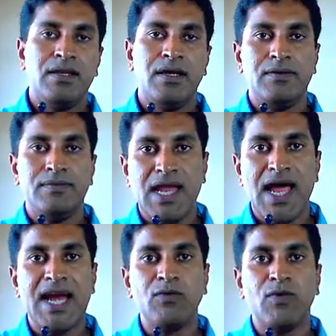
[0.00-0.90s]
Now
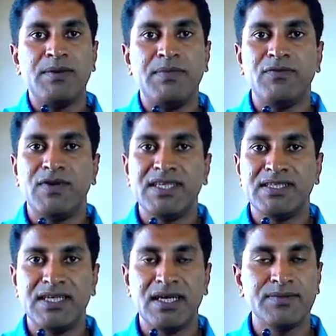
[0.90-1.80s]
add one by one the
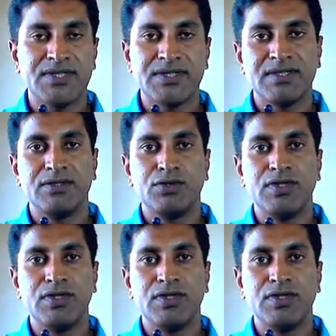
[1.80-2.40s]
terms